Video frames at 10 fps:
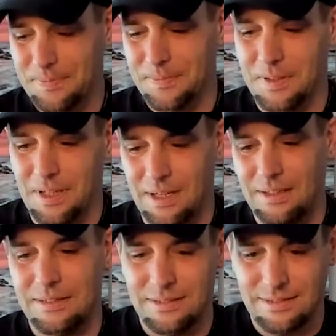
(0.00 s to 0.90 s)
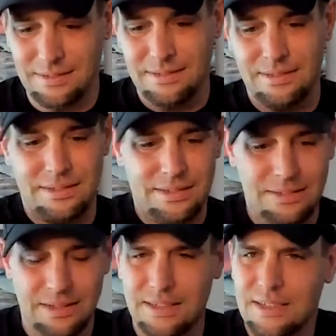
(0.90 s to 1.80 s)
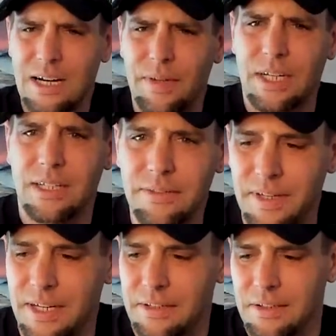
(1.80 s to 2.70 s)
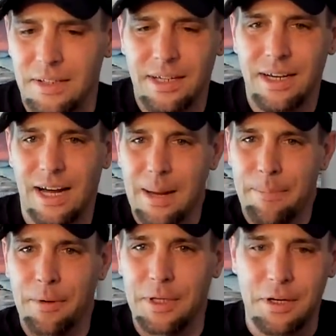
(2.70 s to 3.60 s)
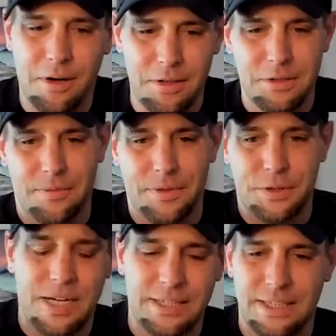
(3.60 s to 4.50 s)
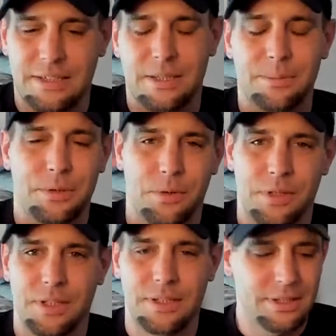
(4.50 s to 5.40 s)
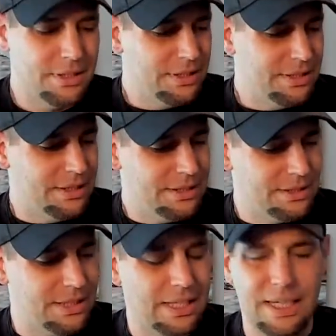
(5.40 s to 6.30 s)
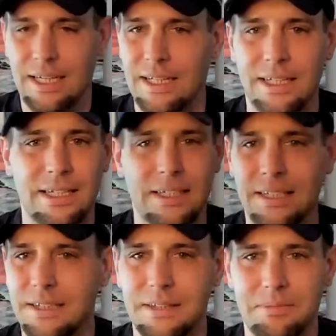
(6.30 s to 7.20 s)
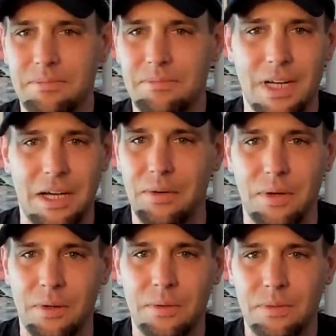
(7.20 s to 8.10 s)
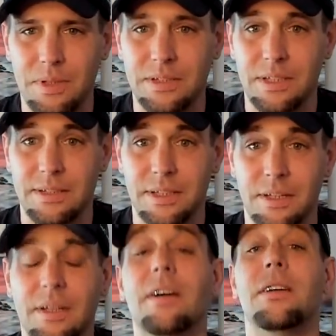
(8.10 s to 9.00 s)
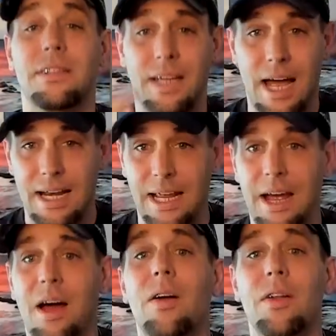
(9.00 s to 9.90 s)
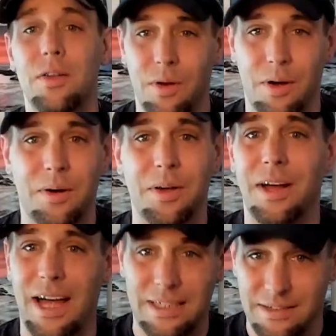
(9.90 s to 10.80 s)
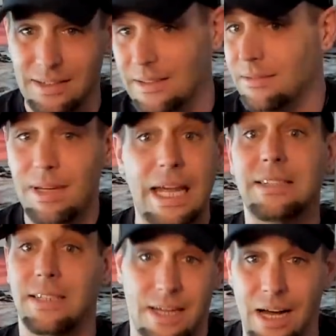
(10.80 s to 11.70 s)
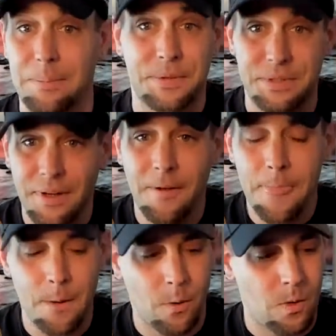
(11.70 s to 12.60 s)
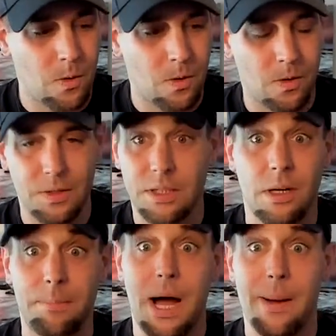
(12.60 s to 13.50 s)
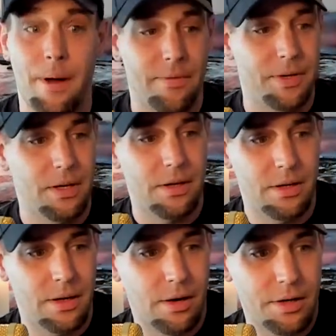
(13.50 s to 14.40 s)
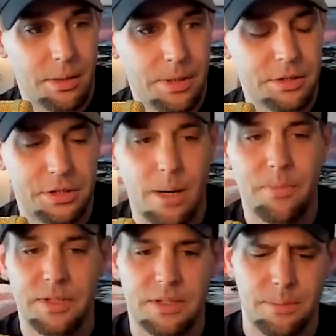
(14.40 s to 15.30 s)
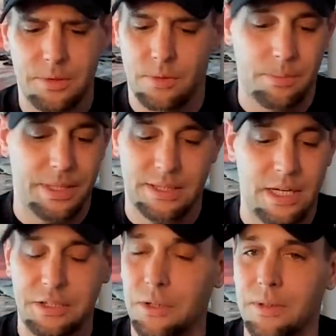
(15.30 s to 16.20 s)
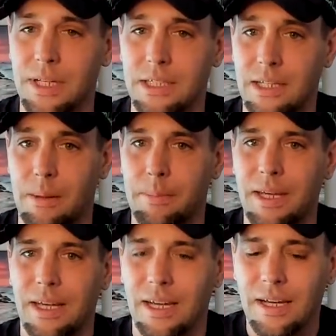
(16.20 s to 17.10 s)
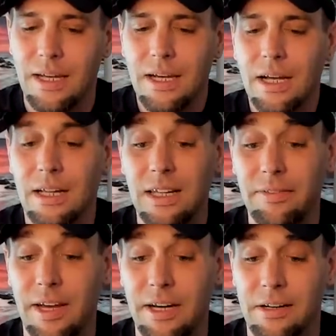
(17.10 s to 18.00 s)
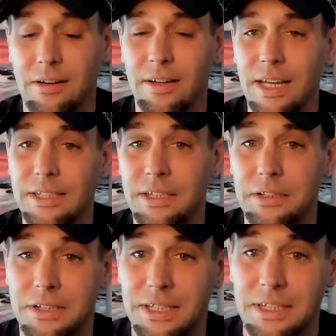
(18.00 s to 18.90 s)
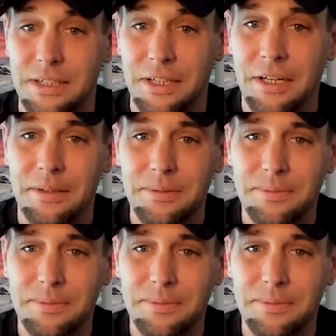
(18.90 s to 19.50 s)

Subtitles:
Okay. That's kind of a cliffhanger. I kept pulling cards off to try to see some sort of, like, I don't know, is it going to die down and you're all going to actually Ace of Cups, or is it going to pop off into an argument or something, some sort of, but it's not showing that. It's like a big cliffhanger on the edge of your seat, you know?